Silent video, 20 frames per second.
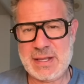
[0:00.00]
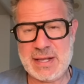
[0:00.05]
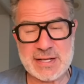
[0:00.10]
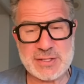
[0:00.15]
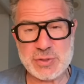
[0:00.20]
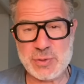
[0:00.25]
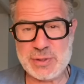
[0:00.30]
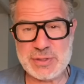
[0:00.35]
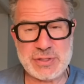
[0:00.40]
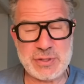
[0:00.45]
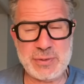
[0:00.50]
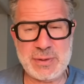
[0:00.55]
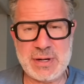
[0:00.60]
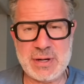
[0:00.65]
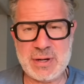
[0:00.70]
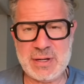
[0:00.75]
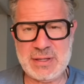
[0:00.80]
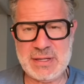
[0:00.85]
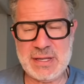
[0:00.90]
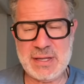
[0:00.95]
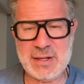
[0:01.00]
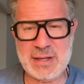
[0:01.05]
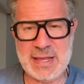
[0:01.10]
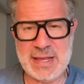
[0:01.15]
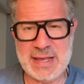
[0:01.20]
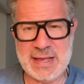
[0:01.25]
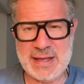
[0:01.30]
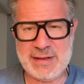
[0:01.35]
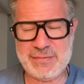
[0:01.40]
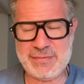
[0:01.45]
That's what we do here on Legal
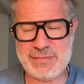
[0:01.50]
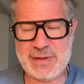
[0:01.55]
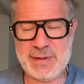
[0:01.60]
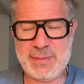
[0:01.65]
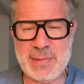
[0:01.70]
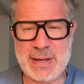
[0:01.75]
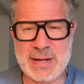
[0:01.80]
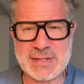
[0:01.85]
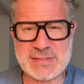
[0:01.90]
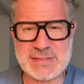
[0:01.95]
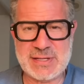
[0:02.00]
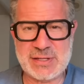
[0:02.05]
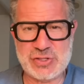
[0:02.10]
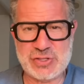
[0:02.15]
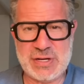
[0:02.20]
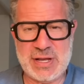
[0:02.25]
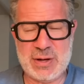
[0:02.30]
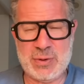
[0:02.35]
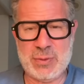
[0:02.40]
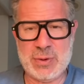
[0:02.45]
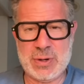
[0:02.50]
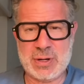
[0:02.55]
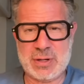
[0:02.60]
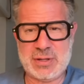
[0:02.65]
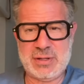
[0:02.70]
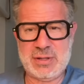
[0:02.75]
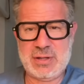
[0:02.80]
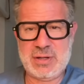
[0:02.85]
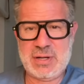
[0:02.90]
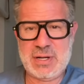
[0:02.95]
AF on the Midas Touch
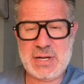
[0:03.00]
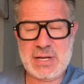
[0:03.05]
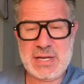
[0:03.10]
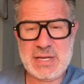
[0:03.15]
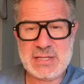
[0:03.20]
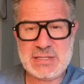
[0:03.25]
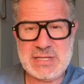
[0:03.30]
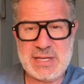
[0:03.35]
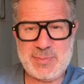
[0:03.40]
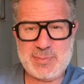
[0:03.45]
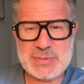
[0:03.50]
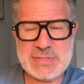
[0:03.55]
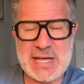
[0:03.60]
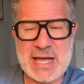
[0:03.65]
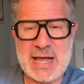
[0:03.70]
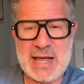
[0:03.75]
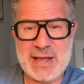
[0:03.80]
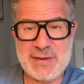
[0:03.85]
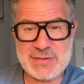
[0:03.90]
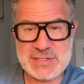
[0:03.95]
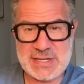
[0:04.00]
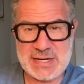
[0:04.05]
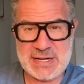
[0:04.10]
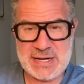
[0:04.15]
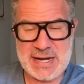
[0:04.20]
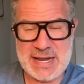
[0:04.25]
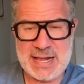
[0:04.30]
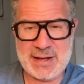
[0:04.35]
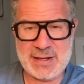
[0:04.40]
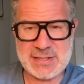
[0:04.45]
Network. Deep dives and
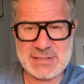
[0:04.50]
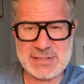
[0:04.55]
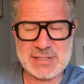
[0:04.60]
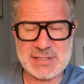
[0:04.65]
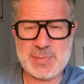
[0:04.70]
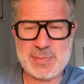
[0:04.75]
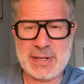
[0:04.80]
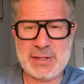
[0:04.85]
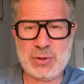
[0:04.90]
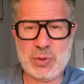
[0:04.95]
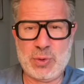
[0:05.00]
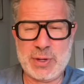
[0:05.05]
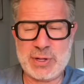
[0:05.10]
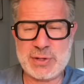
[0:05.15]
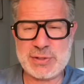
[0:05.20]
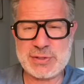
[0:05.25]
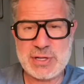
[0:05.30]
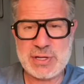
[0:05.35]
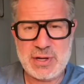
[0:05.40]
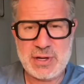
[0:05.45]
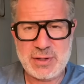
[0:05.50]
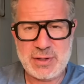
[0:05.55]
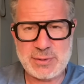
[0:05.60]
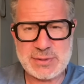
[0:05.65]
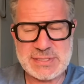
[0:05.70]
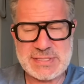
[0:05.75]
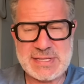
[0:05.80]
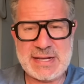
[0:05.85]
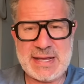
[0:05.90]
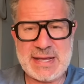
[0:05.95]
analysis by lawyers who
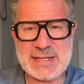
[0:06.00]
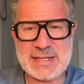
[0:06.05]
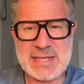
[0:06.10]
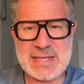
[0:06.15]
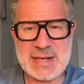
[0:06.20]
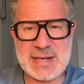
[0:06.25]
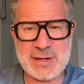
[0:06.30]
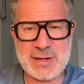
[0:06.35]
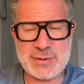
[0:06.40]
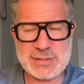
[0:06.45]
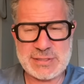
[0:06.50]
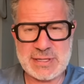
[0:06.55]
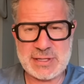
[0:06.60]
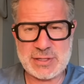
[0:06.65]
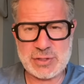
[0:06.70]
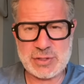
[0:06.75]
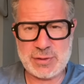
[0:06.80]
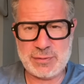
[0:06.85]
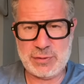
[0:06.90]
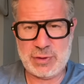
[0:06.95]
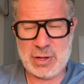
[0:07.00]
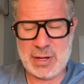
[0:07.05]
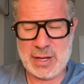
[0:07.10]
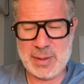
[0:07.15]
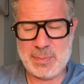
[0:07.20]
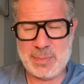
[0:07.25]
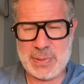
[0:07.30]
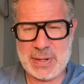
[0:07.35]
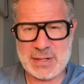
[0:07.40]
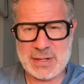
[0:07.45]
sit at that intersection of law
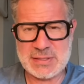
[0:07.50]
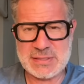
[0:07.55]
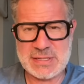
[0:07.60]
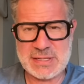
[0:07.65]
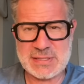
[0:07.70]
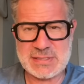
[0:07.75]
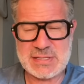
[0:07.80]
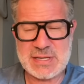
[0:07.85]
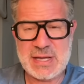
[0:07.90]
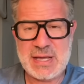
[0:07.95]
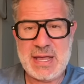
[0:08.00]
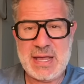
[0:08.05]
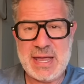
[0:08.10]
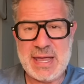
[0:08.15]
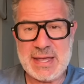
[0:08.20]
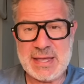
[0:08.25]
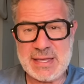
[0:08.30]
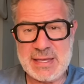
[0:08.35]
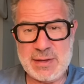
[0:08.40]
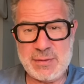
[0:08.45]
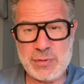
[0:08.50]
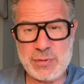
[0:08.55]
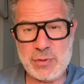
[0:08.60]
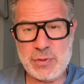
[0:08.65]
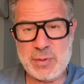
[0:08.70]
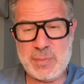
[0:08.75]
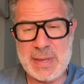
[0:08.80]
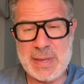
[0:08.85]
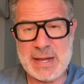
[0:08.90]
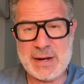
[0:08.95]
and politics and give you
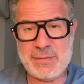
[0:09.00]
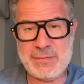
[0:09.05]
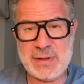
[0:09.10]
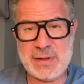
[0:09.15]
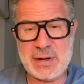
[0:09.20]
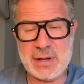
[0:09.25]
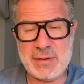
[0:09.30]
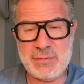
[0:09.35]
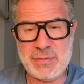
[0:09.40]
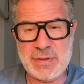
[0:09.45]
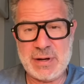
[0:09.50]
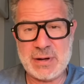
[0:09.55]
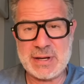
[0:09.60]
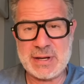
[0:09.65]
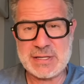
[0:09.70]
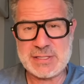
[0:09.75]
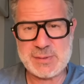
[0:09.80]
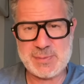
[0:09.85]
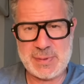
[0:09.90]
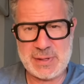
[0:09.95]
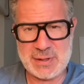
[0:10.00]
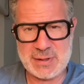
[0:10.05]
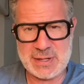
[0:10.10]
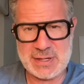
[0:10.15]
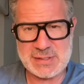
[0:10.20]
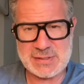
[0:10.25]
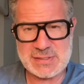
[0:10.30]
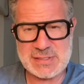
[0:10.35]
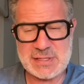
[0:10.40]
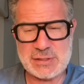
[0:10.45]
the benefit of their
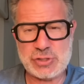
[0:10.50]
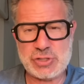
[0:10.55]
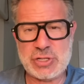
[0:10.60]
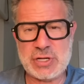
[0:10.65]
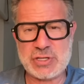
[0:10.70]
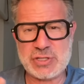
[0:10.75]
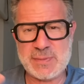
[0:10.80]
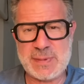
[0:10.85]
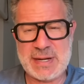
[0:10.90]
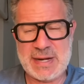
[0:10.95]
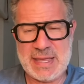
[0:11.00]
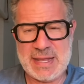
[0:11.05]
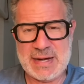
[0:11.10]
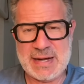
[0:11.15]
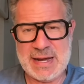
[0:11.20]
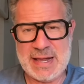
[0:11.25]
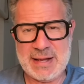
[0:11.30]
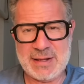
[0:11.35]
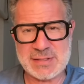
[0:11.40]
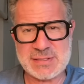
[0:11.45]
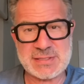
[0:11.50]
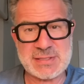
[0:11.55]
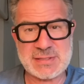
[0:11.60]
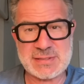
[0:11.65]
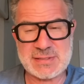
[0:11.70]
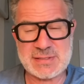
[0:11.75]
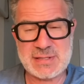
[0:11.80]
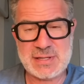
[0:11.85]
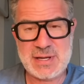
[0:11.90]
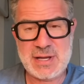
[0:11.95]
experience and judgment and
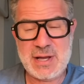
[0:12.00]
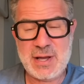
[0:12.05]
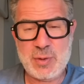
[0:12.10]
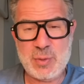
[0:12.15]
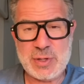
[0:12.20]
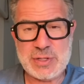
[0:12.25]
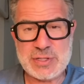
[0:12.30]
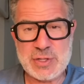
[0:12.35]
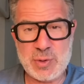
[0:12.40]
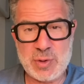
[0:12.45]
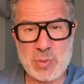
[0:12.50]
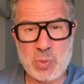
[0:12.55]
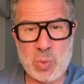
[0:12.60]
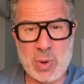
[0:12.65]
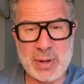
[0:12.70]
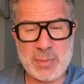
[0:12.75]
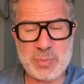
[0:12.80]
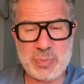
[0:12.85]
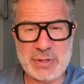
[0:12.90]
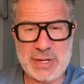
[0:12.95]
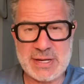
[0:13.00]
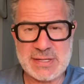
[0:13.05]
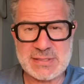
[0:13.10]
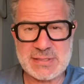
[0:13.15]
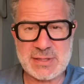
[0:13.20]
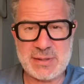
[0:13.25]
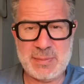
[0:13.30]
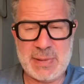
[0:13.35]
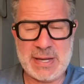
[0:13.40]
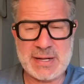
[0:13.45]
analysis. We do it one place
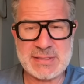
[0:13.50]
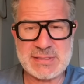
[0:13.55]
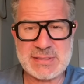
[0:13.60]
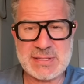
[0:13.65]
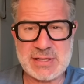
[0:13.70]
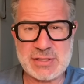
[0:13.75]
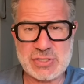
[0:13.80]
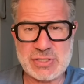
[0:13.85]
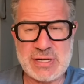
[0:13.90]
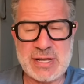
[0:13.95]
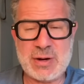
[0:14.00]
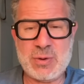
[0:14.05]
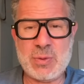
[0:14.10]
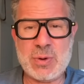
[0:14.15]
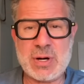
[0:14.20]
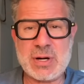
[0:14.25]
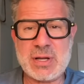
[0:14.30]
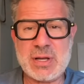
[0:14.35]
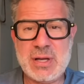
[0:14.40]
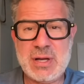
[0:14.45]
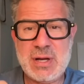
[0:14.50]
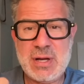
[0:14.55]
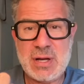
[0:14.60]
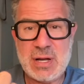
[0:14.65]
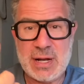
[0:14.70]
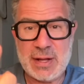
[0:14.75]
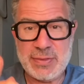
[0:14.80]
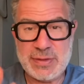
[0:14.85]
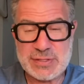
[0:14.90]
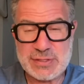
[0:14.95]
on the Midas Touch Network
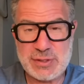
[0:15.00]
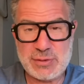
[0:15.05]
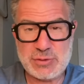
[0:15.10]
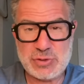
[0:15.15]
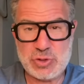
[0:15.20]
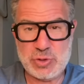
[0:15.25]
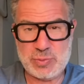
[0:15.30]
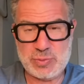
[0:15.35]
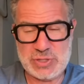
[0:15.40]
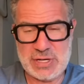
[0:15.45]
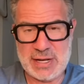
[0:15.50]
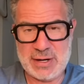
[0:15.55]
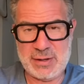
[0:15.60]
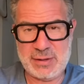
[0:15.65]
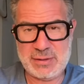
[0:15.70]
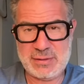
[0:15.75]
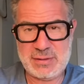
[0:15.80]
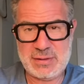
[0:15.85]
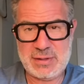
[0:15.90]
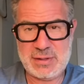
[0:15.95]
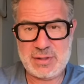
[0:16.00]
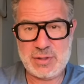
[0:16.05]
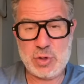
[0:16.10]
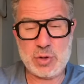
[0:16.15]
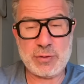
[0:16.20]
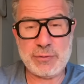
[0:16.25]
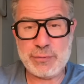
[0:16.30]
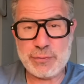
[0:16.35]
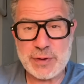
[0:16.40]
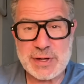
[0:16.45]
on this YouTube channel. You
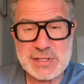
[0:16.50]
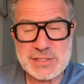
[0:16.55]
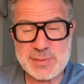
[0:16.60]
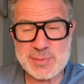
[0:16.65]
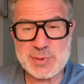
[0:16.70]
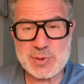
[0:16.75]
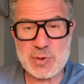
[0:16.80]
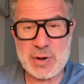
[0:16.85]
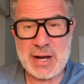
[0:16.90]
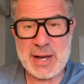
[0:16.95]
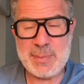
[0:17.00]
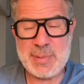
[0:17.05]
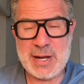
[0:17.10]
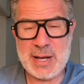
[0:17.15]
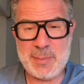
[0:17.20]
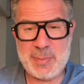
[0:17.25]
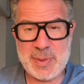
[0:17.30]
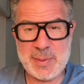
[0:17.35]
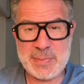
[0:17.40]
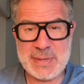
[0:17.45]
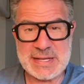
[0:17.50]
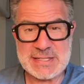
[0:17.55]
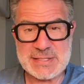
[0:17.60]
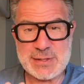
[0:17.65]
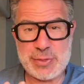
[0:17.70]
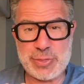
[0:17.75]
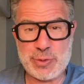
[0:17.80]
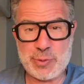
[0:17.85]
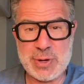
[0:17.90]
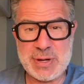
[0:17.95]
can free subscribe and help them get
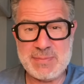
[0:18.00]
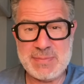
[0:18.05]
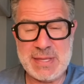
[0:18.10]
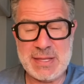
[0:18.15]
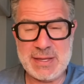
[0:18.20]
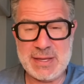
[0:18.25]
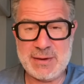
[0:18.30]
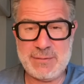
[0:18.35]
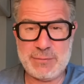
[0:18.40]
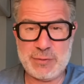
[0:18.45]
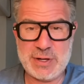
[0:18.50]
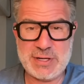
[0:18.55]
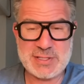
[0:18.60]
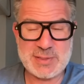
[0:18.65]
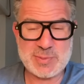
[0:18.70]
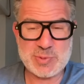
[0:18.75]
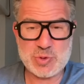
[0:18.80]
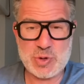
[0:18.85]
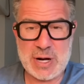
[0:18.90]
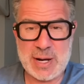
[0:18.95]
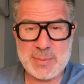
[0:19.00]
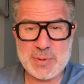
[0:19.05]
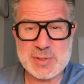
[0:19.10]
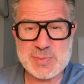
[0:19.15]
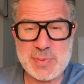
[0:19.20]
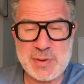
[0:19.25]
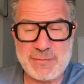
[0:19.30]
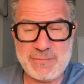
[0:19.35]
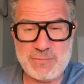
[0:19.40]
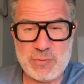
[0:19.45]
to 3 million free subscribers
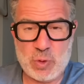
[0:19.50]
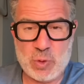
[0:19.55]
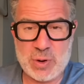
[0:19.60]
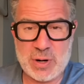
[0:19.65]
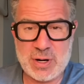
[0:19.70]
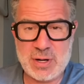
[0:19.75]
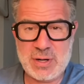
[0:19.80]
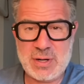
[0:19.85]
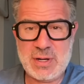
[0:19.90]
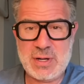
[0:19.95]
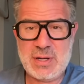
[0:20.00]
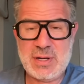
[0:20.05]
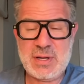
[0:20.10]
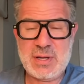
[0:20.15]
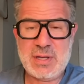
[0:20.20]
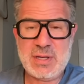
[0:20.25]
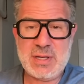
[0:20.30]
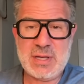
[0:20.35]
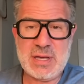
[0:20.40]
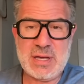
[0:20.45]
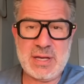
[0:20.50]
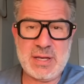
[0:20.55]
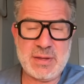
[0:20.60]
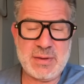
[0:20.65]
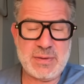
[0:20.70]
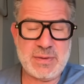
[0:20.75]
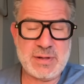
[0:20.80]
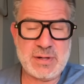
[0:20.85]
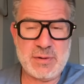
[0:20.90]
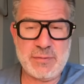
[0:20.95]
before
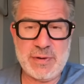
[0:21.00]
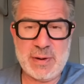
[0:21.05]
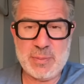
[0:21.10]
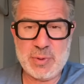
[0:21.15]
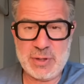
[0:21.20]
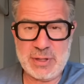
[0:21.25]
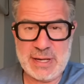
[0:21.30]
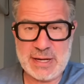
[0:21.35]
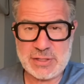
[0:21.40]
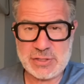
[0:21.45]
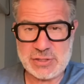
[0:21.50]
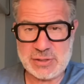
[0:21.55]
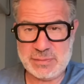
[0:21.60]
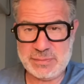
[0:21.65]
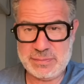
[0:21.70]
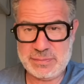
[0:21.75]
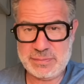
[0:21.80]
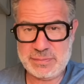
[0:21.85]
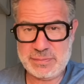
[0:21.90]
the November election.